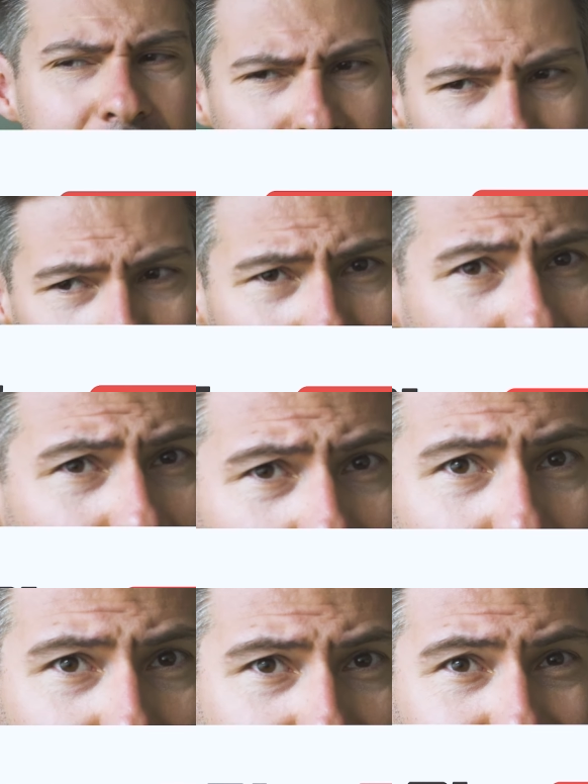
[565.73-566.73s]
Maybe
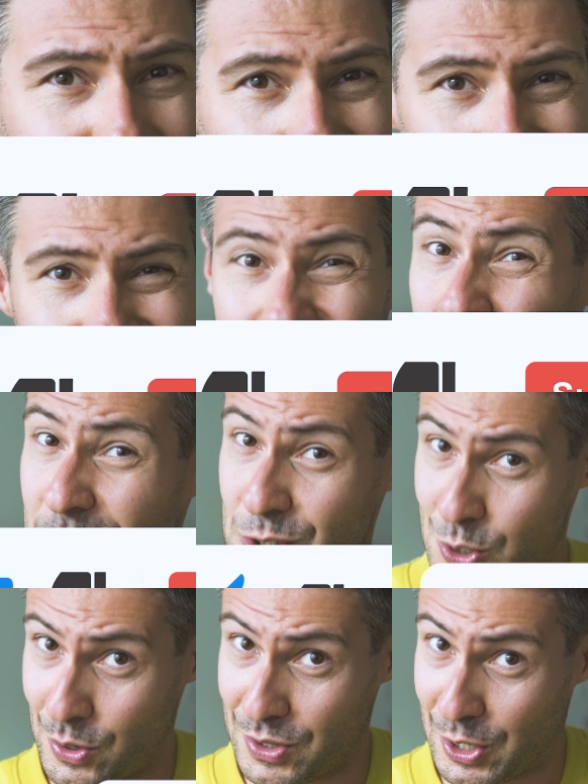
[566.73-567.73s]
because of that you
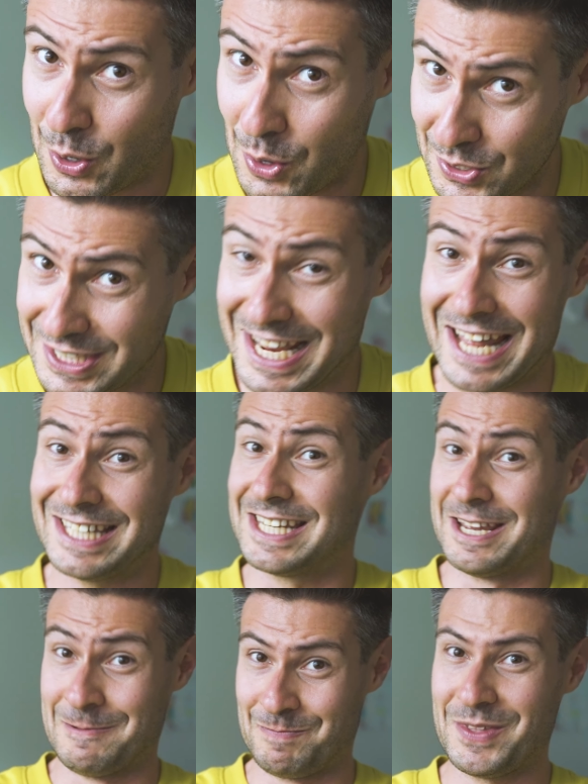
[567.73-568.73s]
enjoy the
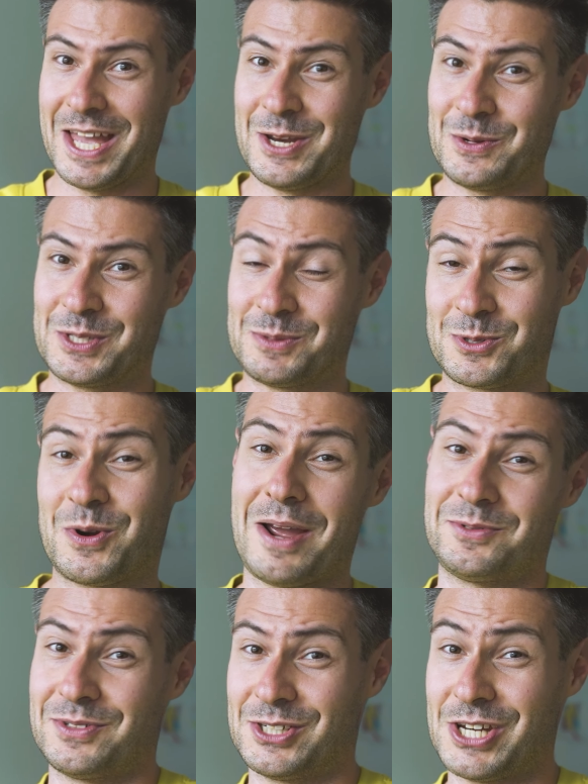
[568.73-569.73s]
content and you could
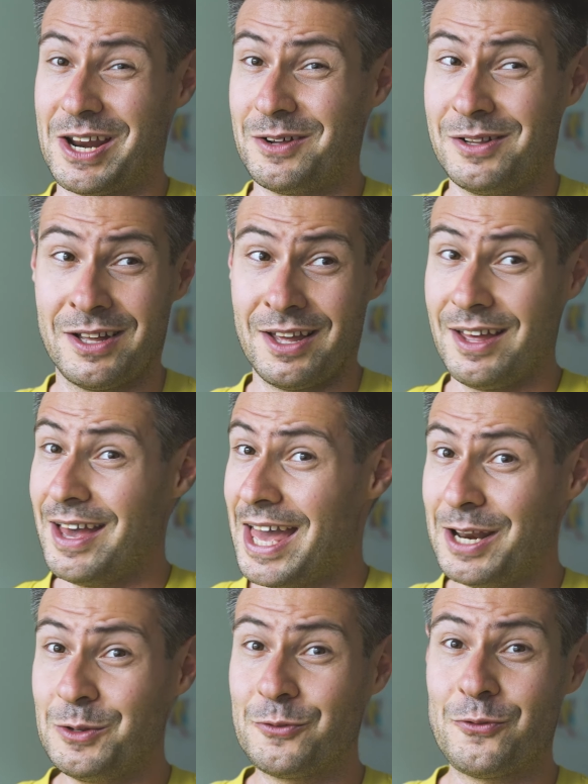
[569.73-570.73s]
subscribe to the channel,
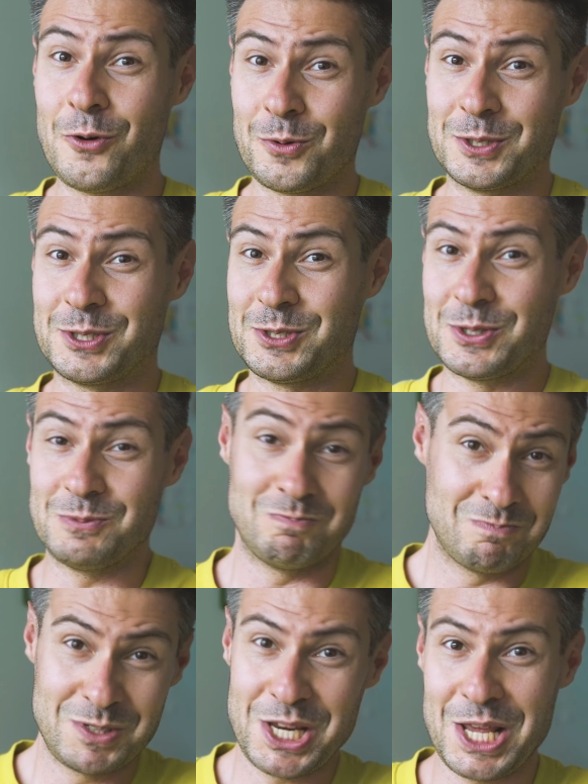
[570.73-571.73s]
and I look forward to
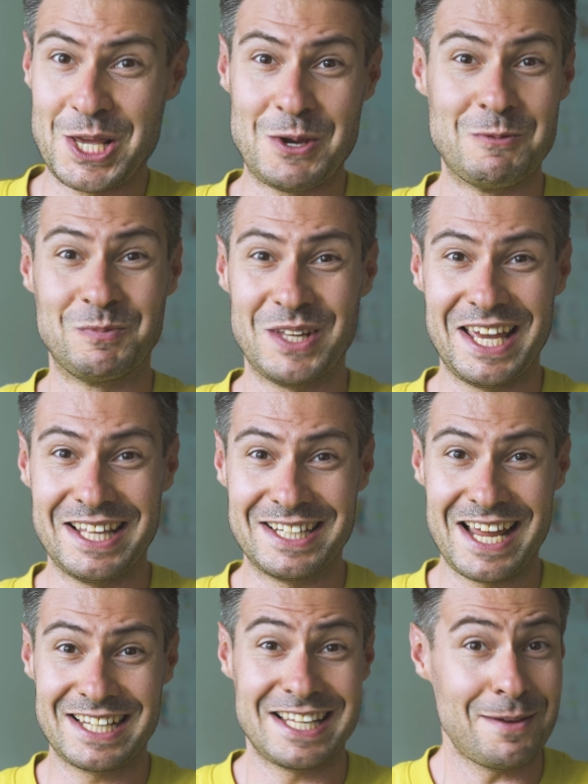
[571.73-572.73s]
seeing you in the
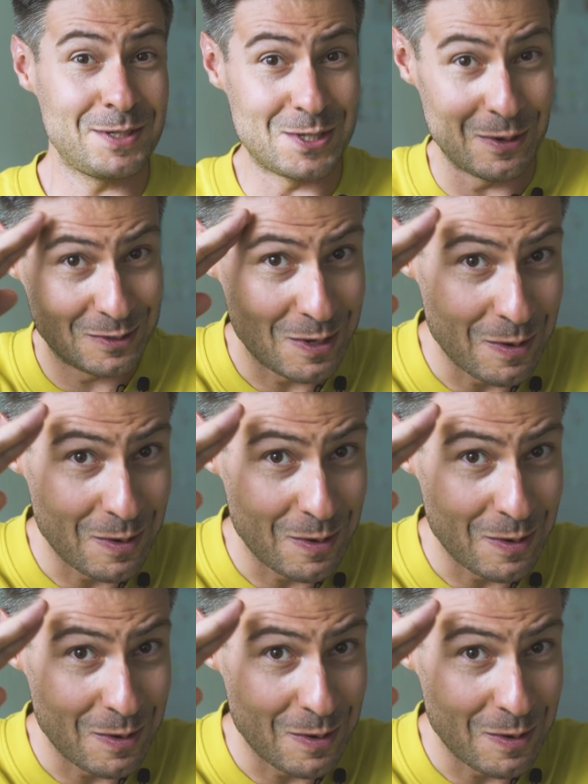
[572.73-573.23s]
next episode.